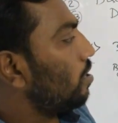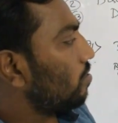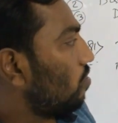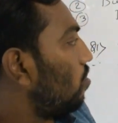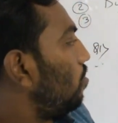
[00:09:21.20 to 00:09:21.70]

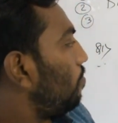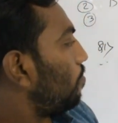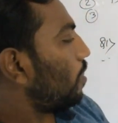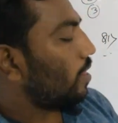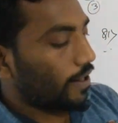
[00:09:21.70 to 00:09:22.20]

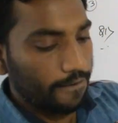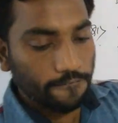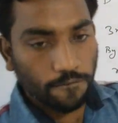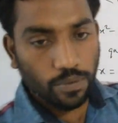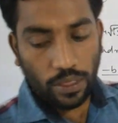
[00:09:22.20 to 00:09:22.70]
So
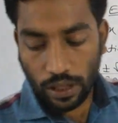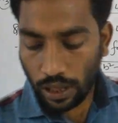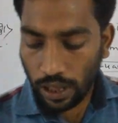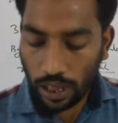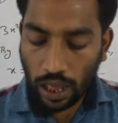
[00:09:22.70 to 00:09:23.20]

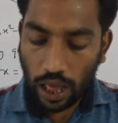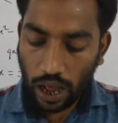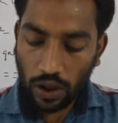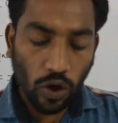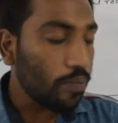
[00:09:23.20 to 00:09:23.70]

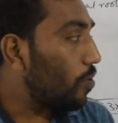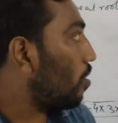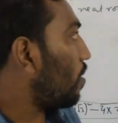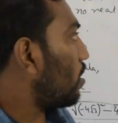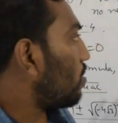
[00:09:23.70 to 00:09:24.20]
I hope you
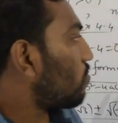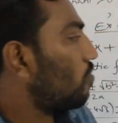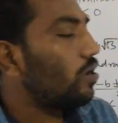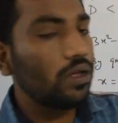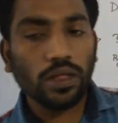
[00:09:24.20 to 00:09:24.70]
have
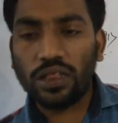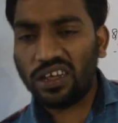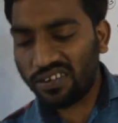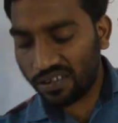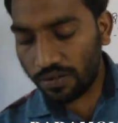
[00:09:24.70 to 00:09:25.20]
understood
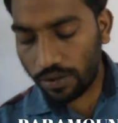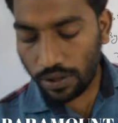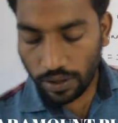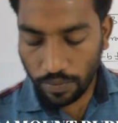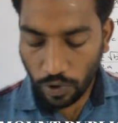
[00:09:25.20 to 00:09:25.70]
these
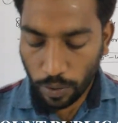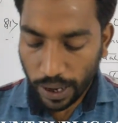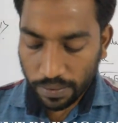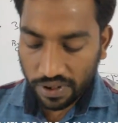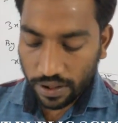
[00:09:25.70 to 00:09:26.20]

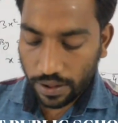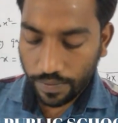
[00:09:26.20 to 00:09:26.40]
problems.